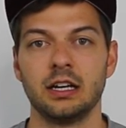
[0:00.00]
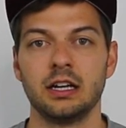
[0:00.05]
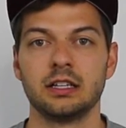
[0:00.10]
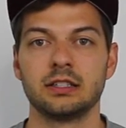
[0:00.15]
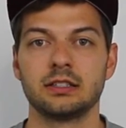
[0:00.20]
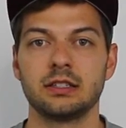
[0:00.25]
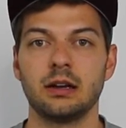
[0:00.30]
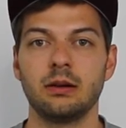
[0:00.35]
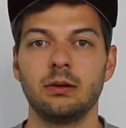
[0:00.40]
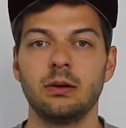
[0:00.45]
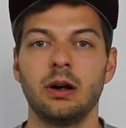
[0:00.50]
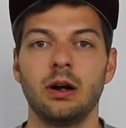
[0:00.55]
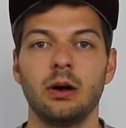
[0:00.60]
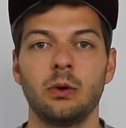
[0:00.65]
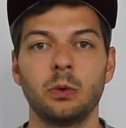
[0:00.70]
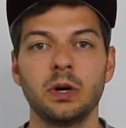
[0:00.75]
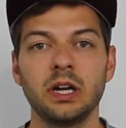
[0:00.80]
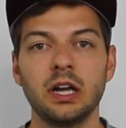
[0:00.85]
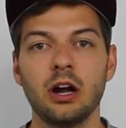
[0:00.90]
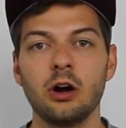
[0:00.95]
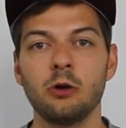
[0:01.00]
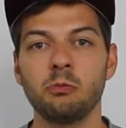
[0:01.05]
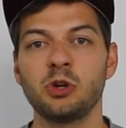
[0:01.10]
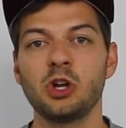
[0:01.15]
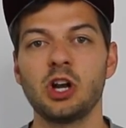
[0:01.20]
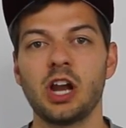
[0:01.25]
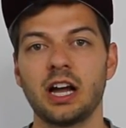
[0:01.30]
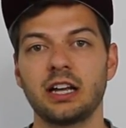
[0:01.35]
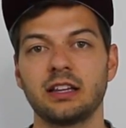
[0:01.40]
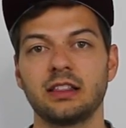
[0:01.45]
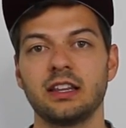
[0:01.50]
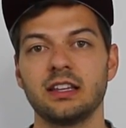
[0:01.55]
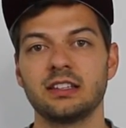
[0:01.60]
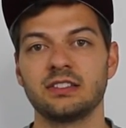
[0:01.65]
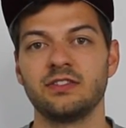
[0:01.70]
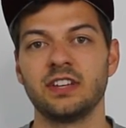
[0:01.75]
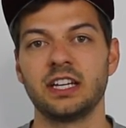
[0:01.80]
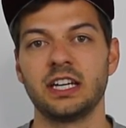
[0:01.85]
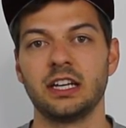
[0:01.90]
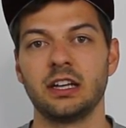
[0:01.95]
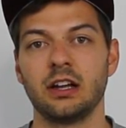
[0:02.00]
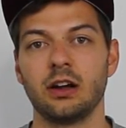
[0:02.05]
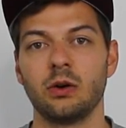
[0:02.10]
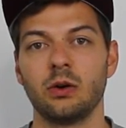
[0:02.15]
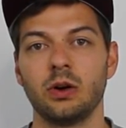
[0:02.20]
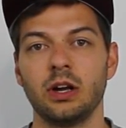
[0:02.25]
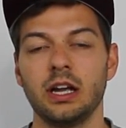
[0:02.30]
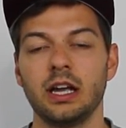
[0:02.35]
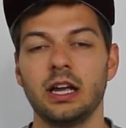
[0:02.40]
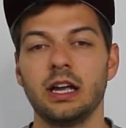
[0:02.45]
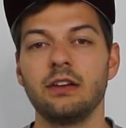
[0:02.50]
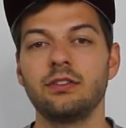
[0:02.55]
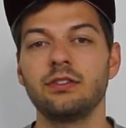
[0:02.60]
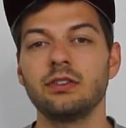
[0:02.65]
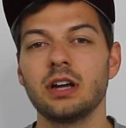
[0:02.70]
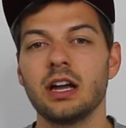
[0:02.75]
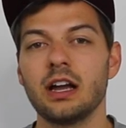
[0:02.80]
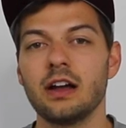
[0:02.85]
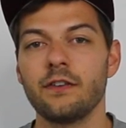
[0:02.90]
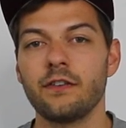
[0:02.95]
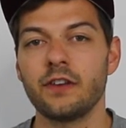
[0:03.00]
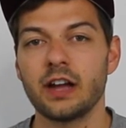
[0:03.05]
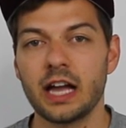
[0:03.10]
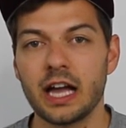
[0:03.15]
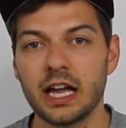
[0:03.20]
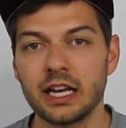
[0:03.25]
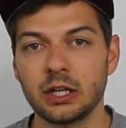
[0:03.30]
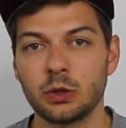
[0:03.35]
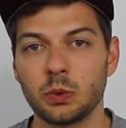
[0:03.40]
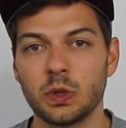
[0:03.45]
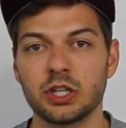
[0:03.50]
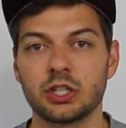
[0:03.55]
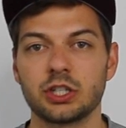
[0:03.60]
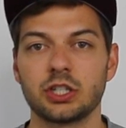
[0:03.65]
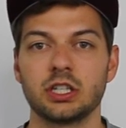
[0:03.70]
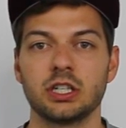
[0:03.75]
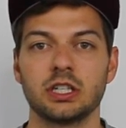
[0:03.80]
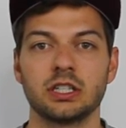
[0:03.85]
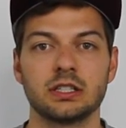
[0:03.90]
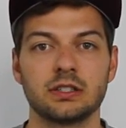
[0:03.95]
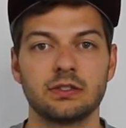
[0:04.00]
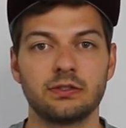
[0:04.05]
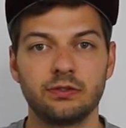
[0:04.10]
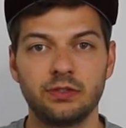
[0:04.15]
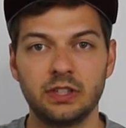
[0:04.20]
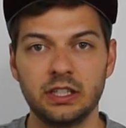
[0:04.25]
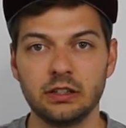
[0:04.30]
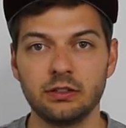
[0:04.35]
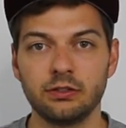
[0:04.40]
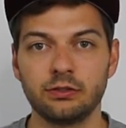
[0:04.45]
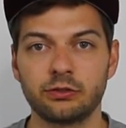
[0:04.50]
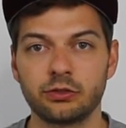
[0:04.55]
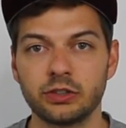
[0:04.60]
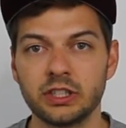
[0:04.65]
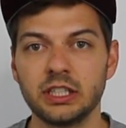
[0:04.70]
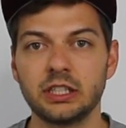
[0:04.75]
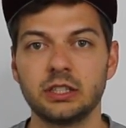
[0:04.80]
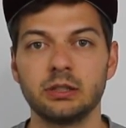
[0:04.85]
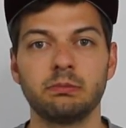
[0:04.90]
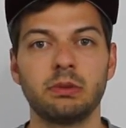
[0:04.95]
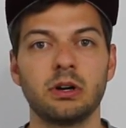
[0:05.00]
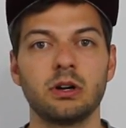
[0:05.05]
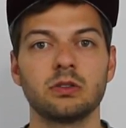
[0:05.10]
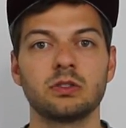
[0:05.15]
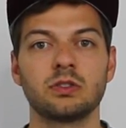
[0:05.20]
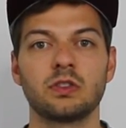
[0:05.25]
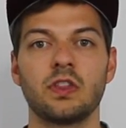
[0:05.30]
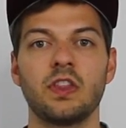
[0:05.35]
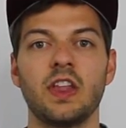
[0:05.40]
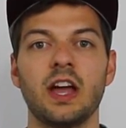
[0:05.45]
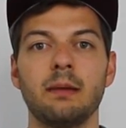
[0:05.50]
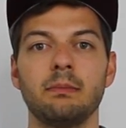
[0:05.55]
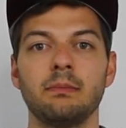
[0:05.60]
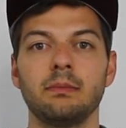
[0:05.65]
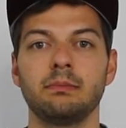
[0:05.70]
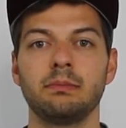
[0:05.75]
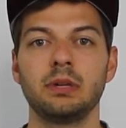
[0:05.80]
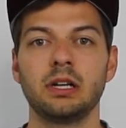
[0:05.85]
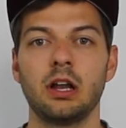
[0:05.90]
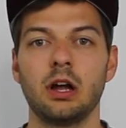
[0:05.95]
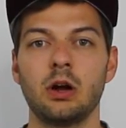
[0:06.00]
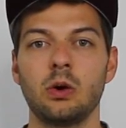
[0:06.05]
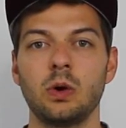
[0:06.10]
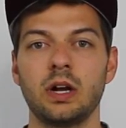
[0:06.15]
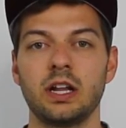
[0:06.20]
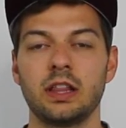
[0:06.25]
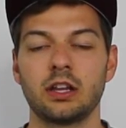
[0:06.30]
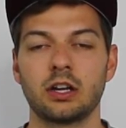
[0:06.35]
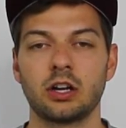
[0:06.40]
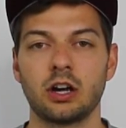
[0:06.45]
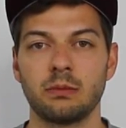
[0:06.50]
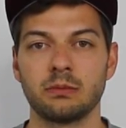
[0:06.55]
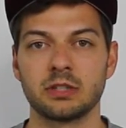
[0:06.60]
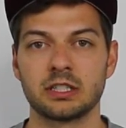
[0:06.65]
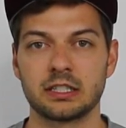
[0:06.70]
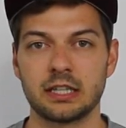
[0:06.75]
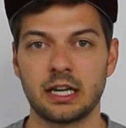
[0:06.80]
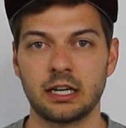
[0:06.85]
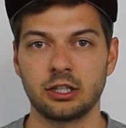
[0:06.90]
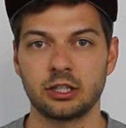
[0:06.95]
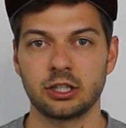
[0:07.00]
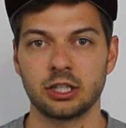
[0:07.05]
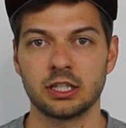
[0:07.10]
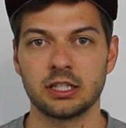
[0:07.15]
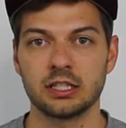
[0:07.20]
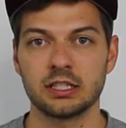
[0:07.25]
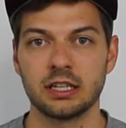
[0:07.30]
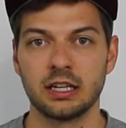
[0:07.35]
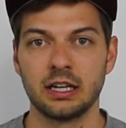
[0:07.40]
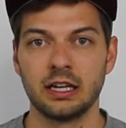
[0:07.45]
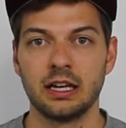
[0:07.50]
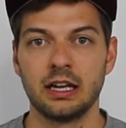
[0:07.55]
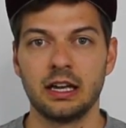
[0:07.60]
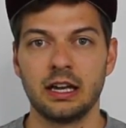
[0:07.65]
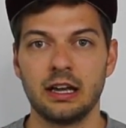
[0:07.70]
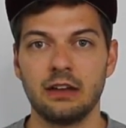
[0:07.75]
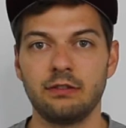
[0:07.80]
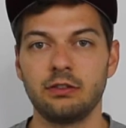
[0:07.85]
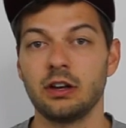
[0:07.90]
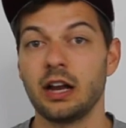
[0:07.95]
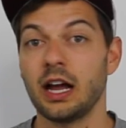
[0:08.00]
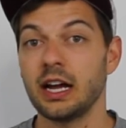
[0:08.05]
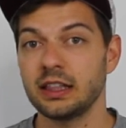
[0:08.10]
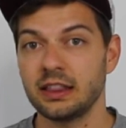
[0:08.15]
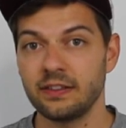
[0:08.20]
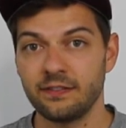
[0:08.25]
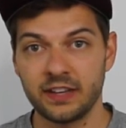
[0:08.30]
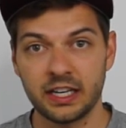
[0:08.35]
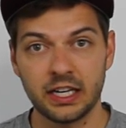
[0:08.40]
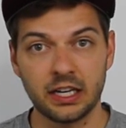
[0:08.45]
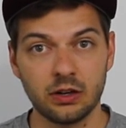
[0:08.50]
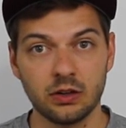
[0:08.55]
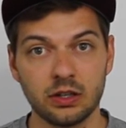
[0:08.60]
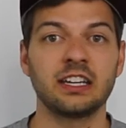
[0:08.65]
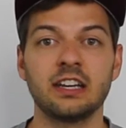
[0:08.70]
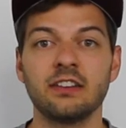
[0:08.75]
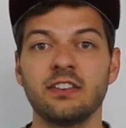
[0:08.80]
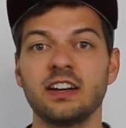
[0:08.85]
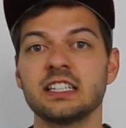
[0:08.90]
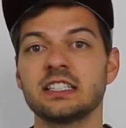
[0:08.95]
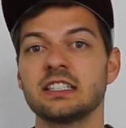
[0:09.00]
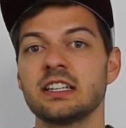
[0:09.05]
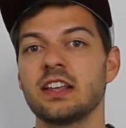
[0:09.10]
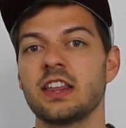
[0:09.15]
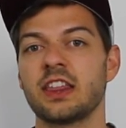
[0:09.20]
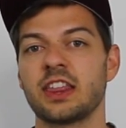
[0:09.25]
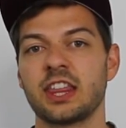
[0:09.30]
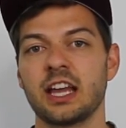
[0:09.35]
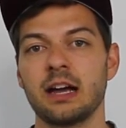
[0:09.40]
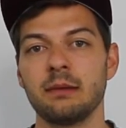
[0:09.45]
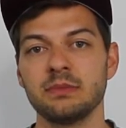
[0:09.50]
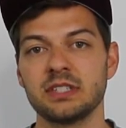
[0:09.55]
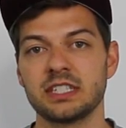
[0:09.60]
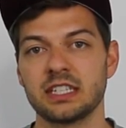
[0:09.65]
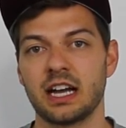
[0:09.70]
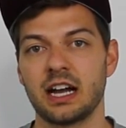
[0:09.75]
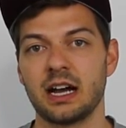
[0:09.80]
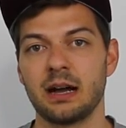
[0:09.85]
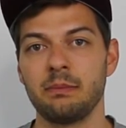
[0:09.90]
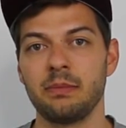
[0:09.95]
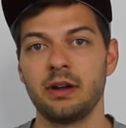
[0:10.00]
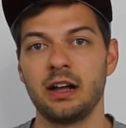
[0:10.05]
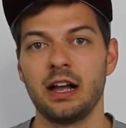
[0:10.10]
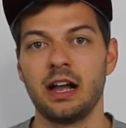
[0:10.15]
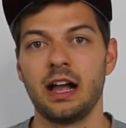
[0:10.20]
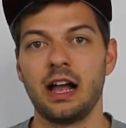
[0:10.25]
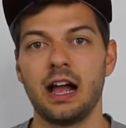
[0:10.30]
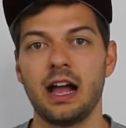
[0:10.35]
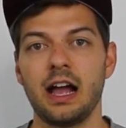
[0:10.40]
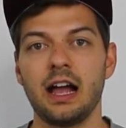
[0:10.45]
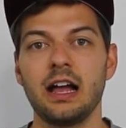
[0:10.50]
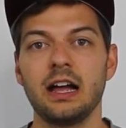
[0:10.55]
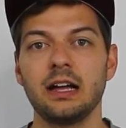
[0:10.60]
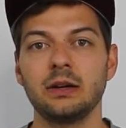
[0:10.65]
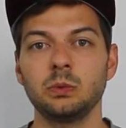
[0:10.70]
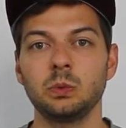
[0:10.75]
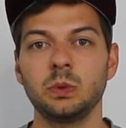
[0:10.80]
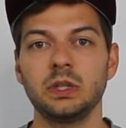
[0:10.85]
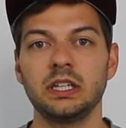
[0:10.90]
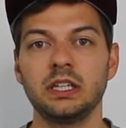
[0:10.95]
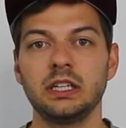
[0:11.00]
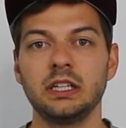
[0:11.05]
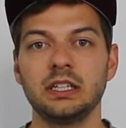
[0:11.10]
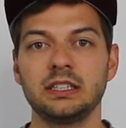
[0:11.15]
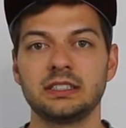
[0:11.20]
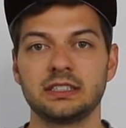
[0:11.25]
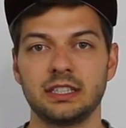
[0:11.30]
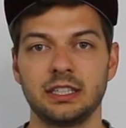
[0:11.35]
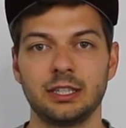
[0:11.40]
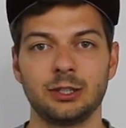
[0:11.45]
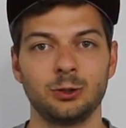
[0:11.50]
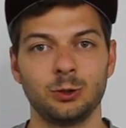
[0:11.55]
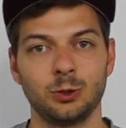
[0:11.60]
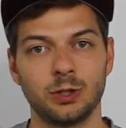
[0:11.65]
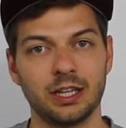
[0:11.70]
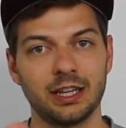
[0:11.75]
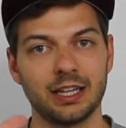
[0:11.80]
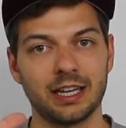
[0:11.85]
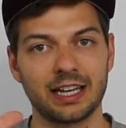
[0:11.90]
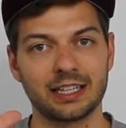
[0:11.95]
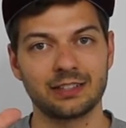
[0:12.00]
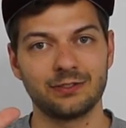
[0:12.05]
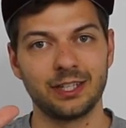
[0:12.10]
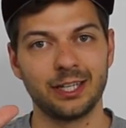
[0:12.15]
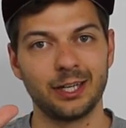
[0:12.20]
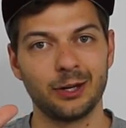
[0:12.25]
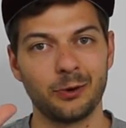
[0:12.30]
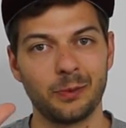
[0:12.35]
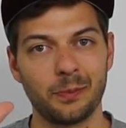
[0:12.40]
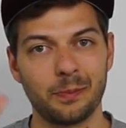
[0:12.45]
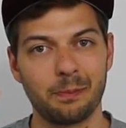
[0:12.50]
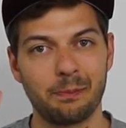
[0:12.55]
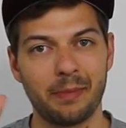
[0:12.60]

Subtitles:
So we hope you liked this video. If you have any questions, feel free to post them below in the comment sections. If you liked the video, give us a thumbs up and we see you in the next video.